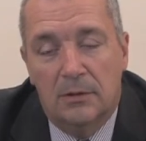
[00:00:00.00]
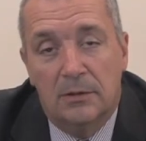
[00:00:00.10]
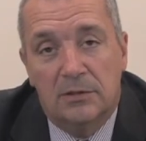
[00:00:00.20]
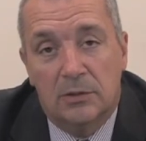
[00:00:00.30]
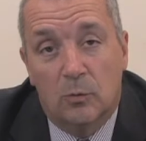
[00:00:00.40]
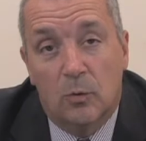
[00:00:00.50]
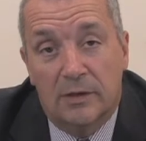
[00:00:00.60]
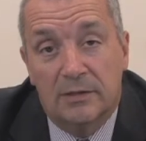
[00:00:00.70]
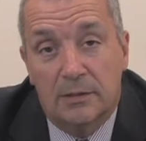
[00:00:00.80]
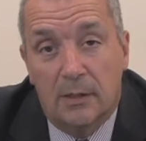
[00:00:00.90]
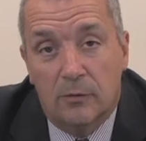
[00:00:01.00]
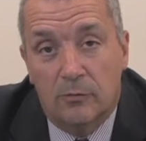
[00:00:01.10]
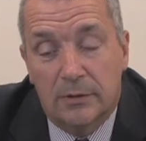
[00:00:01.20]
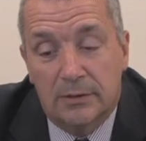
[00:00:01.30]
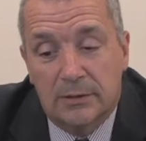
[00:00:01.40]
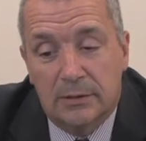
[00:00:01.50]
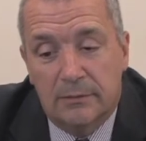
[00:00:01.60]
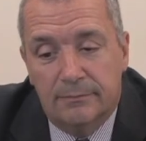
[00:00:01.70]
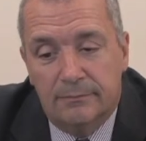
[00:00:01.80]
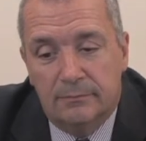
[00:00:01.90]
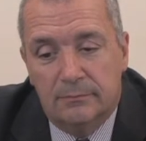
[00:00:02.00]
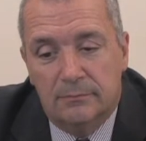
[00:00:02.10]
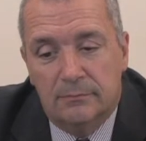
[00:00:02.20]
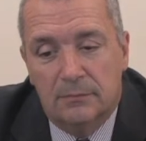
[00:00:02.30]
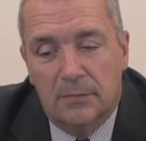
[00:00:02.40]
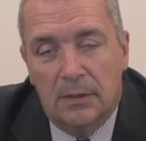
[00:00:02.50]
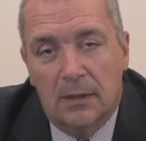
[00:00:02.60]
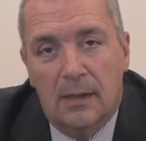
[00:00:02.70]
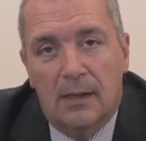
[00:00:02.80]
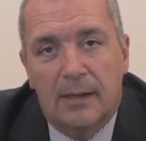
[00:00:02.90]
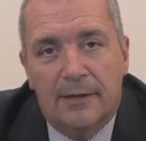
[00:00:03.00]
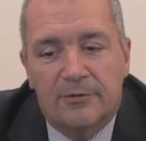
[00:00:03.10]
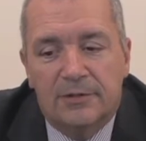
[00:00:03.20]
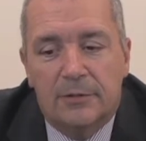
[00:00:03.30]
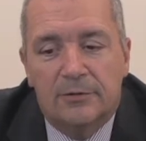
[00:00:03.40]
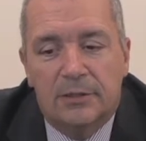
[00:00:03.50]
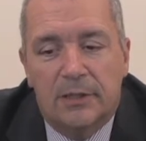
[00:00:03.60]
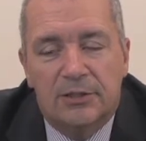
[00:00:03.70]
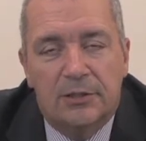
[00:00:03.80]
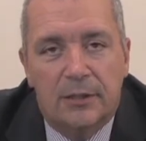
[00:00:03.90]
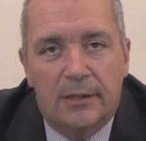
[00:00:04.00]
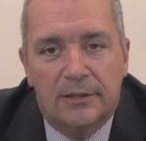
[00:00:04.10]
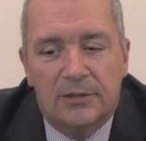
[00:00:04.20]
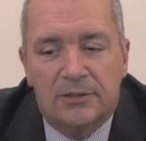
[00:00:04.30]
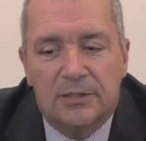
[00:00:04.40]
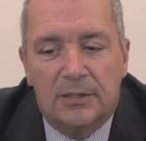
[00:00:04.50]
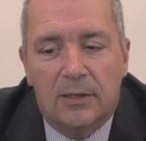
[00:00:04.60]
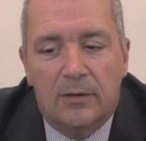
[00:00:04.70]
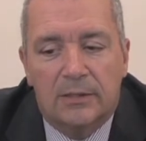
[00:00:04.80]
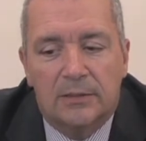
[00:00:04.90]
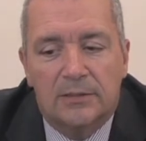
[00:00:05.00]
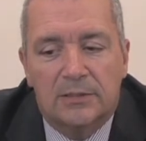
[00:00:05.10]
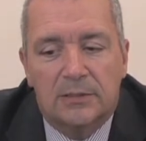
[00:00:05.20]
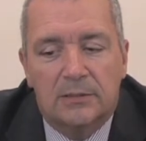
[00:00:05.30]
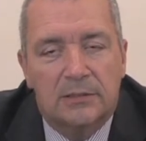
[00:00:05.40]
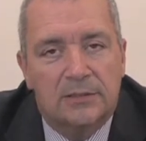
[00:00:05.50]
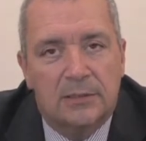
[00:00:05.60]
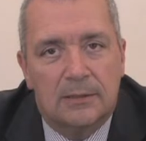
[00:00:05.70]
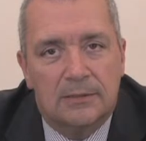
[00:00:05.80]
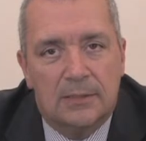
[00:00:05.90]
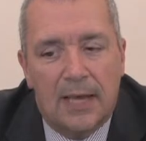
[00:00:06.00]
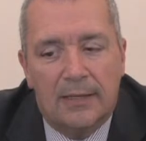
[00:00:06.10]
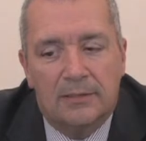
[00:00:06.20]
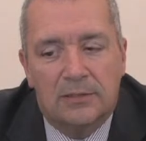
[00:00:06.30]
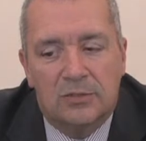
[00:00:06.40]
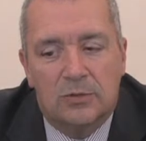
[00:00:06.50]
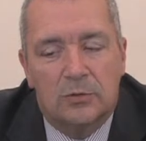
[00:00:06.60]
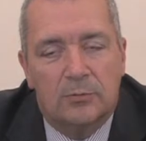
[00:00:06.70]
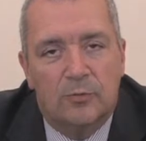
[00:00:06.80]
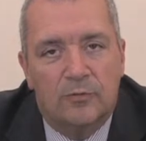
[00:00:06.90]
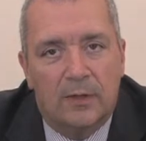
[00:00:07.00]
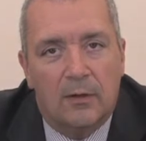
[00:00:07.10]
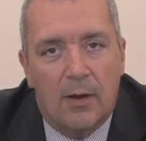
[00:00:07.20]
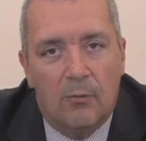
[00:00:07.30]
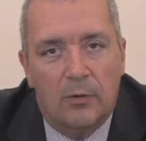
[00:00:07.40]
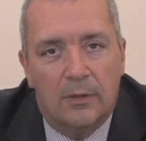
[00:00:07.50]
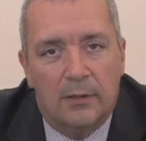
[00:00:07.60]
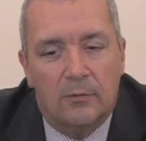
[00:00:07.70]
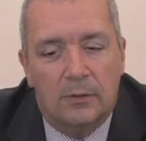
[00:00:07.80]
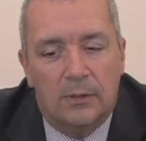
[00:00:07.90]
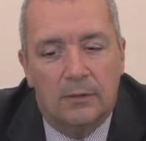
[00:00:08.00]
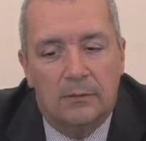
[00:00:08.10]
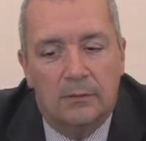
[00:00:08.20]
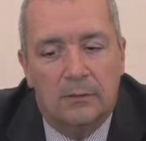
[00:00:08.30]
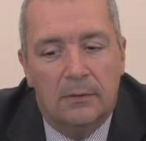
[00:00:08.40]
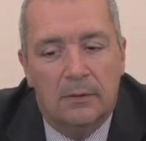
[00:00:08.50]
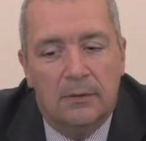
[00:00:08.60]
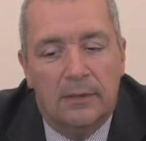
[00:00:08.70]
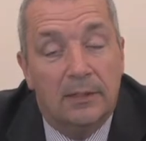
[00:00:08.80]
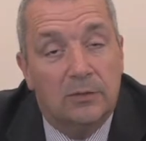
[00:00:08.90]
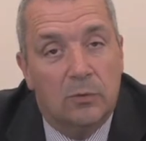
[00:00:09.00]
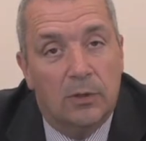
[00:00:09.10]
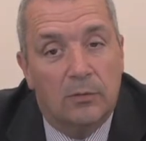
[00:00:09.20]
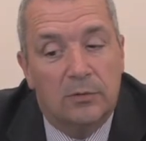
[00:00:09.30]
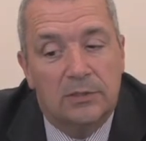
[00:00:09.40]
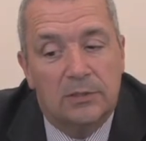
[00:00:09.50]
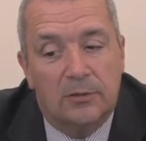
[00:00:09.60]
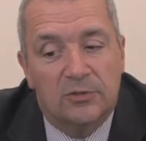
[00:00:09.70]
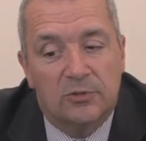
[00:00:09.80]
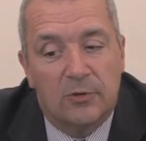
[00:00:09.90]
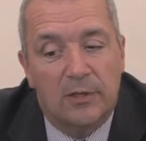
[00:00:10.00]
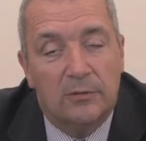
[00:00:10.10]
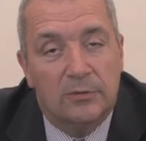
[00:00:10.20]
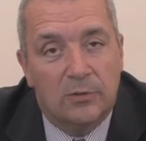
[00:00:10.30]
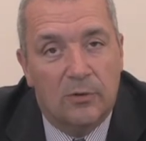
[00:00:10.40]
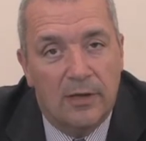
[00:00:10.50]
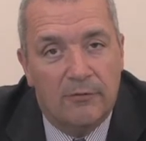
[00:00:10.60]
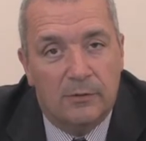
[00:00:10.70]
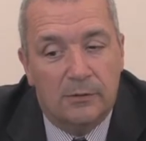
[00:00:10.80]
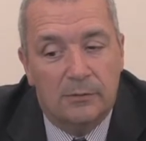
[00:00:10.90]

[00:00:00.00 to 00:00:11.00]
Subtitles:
So what is low risk? Ladder Association and HSE guidance considers ladders are suitable for light work only, that is work which is not strenuous or heavy.